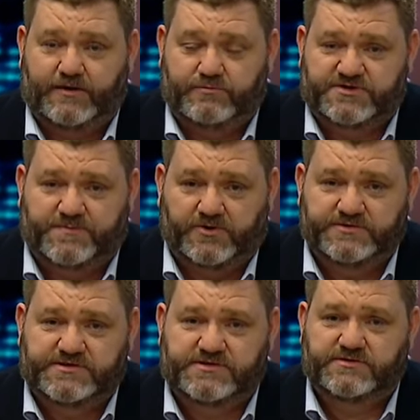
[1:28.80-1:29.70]

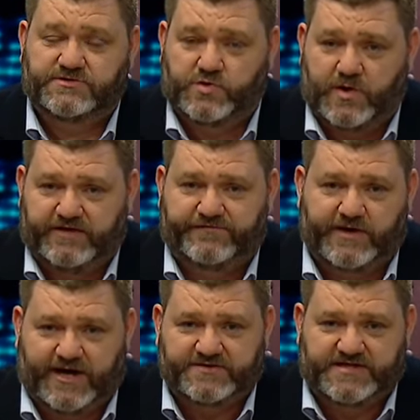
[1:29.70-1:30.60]
response
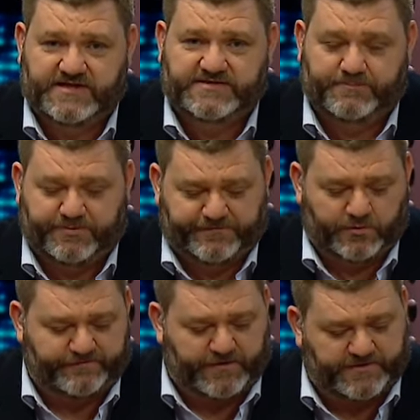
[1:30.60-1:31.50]
24 hours heads up
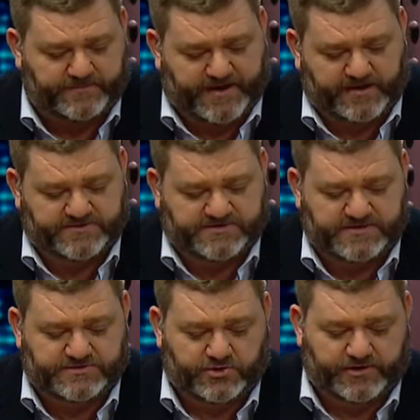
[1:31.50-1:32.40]
before a vote in the parliament, so
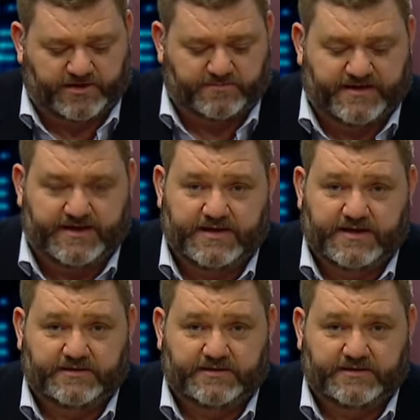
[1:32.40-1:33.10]
there's not going to be